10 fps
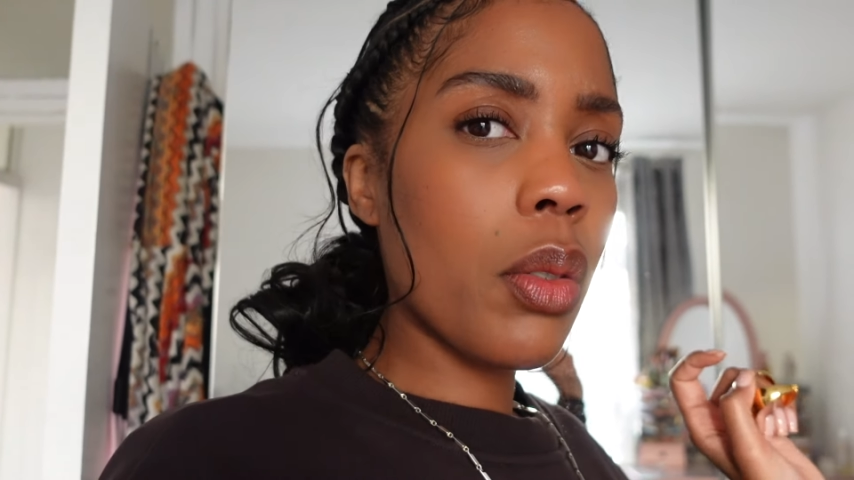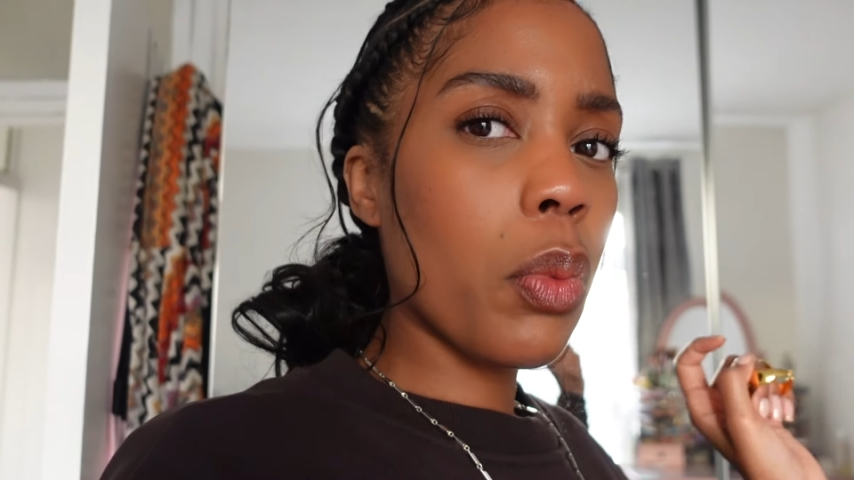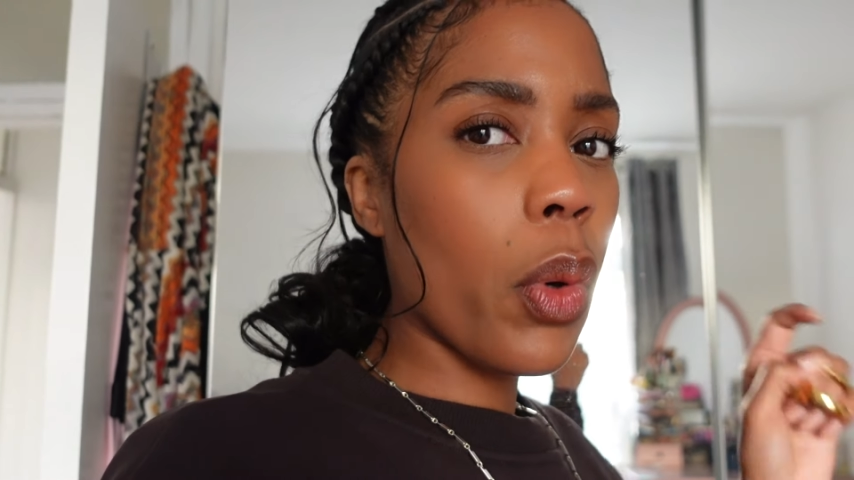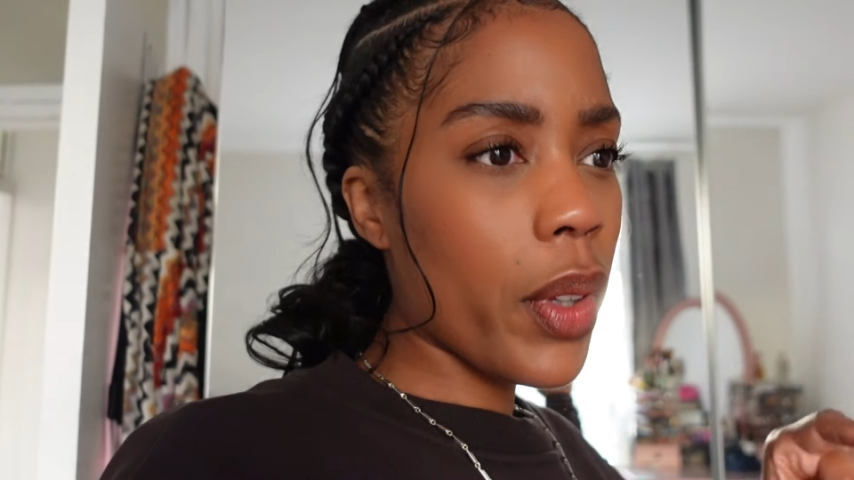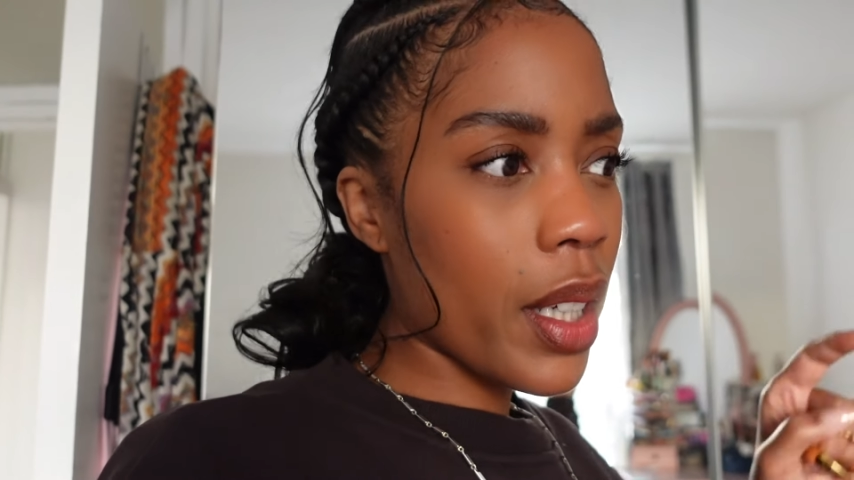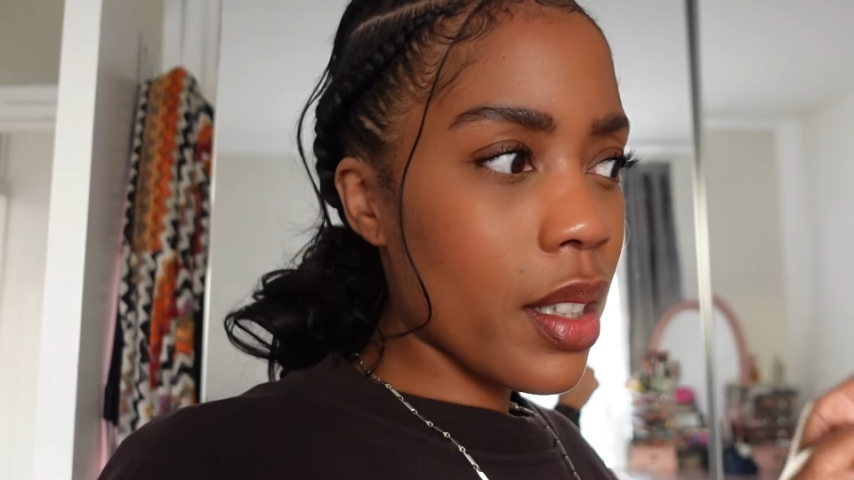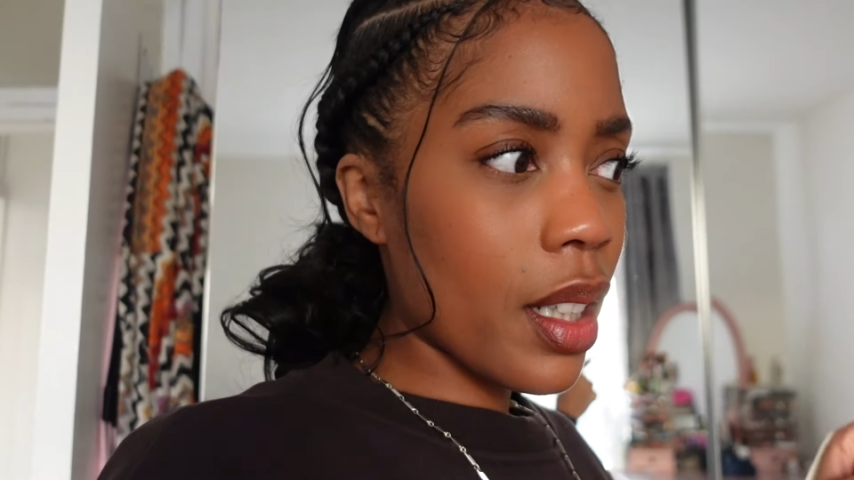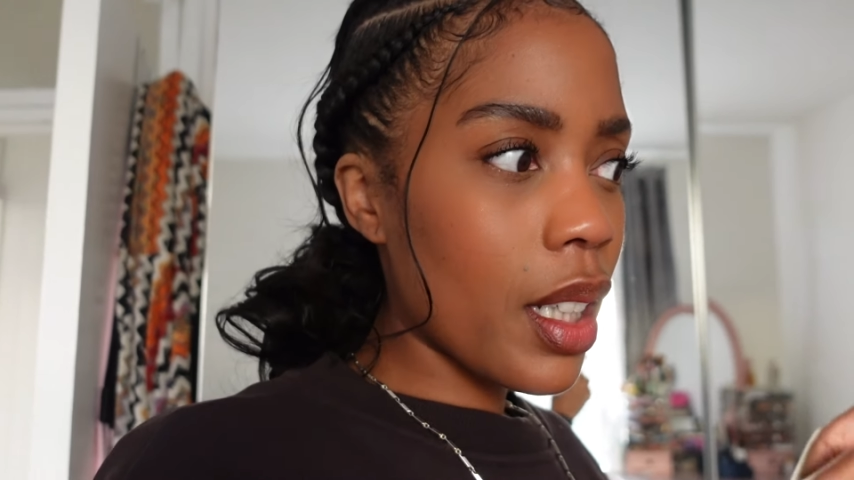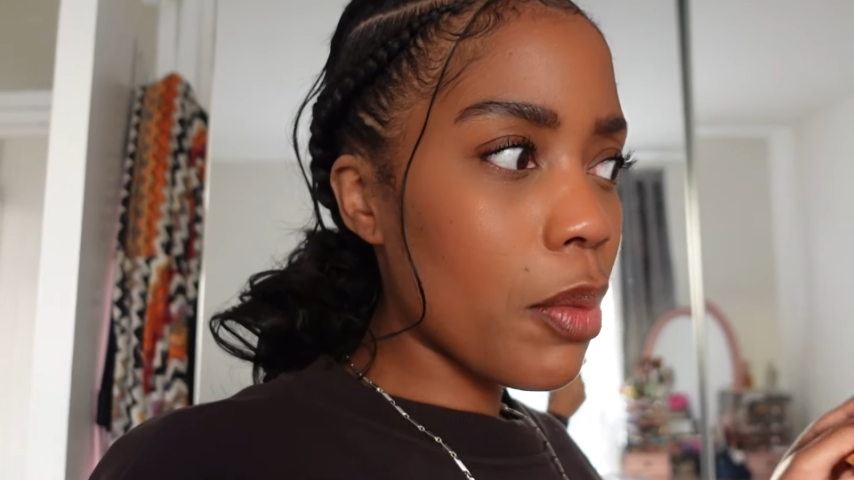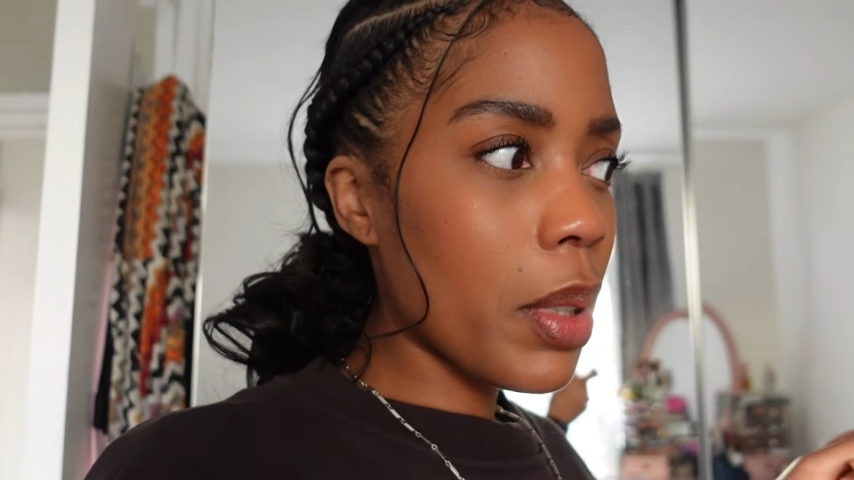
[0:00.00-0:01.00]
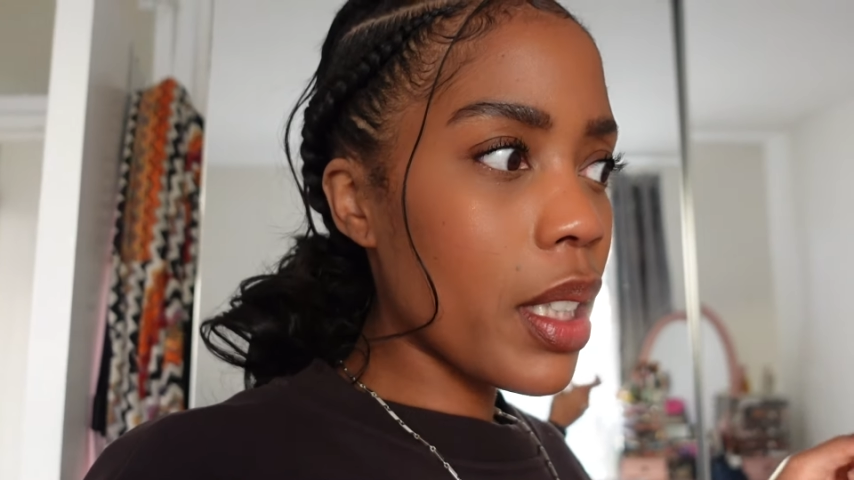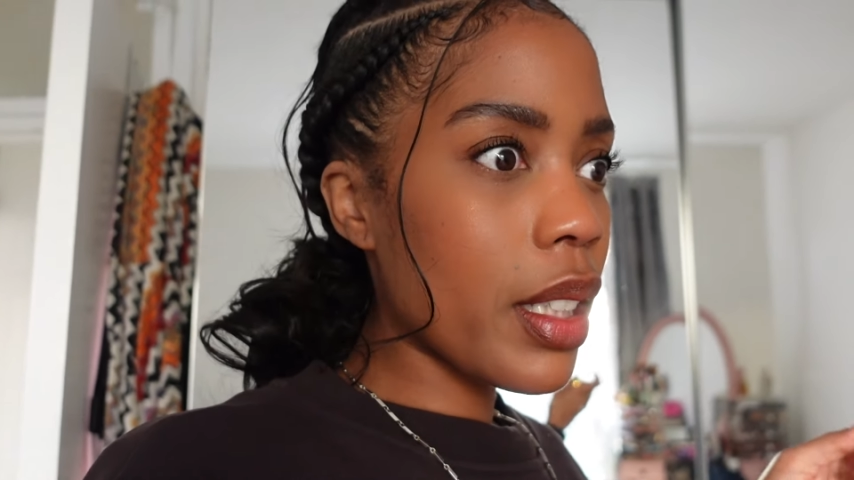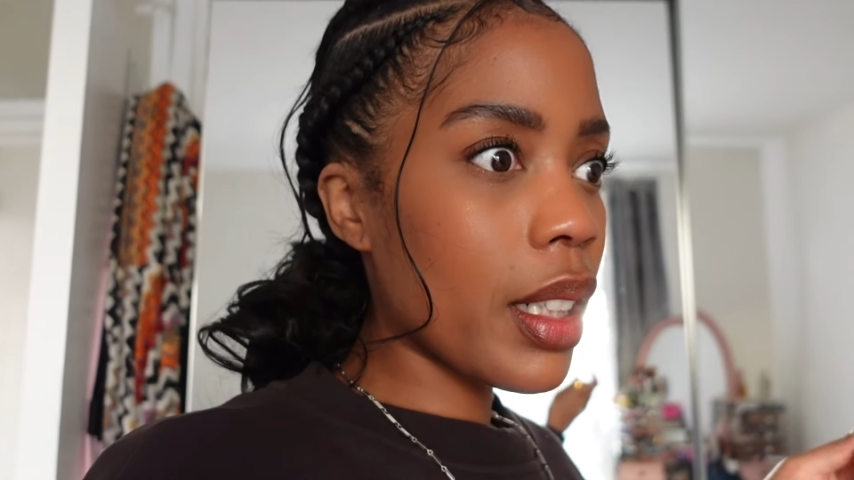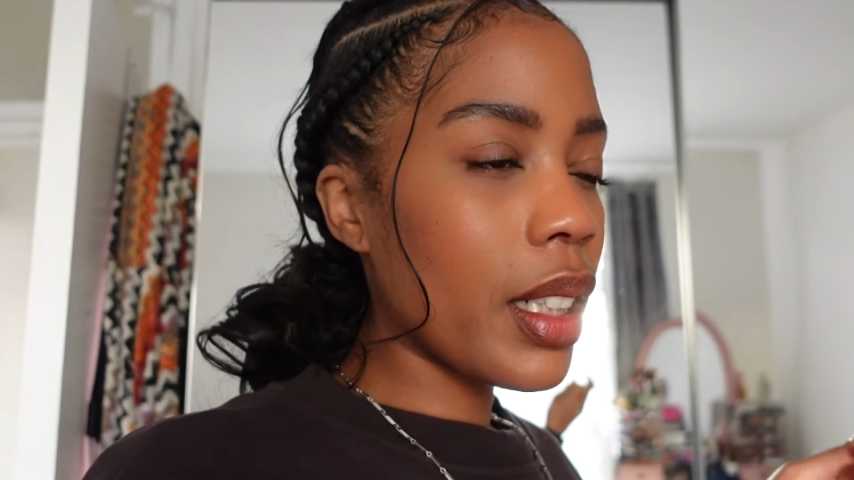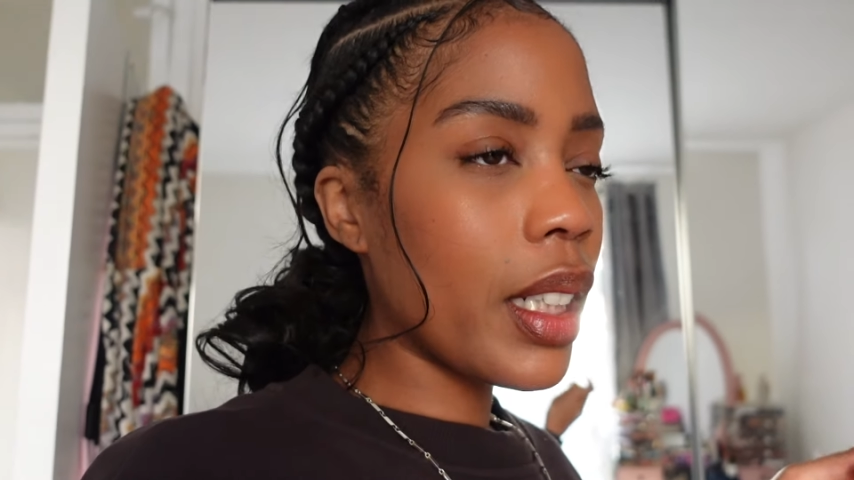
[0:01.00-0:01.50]
what they're saying
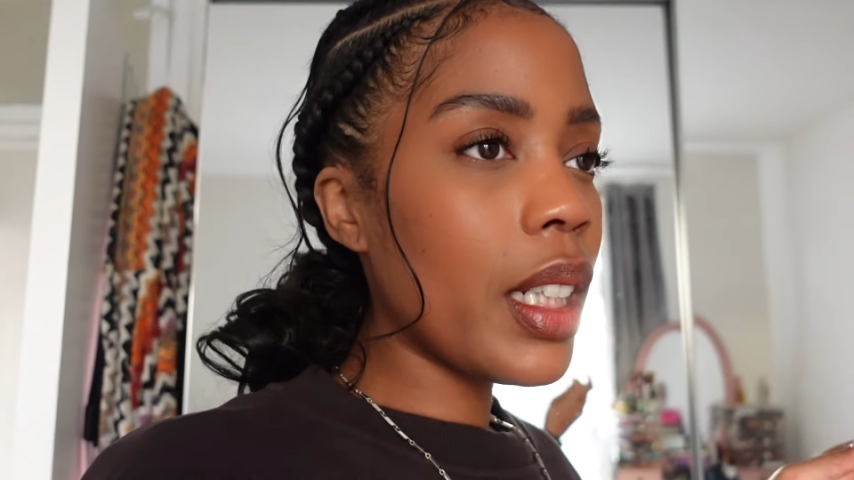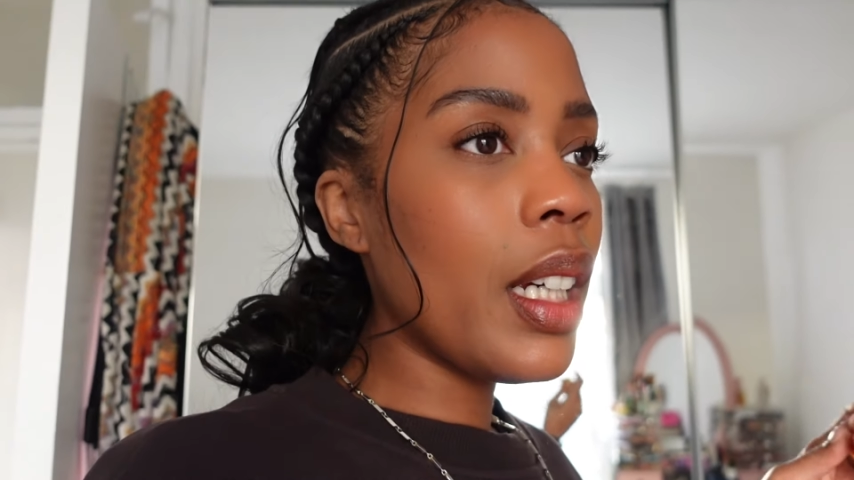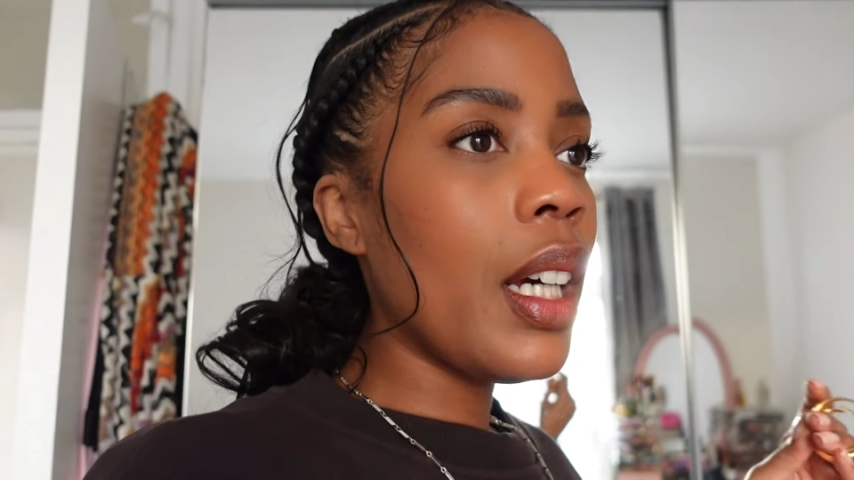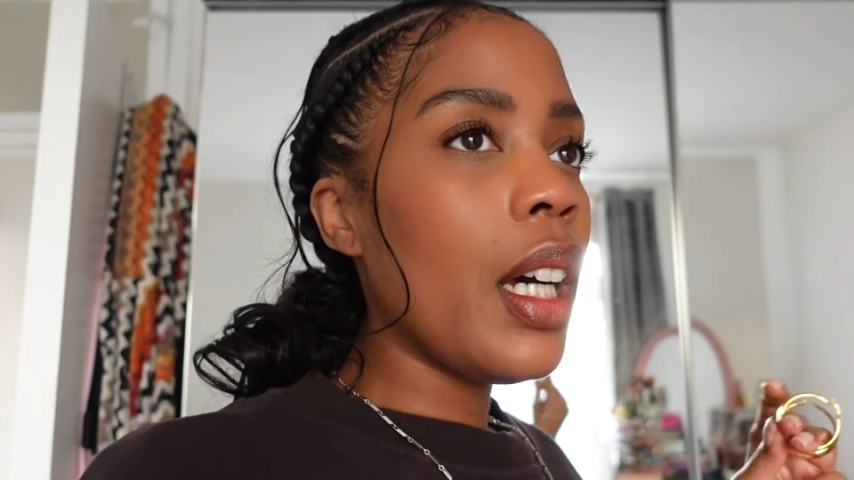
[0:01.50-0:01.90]
basically.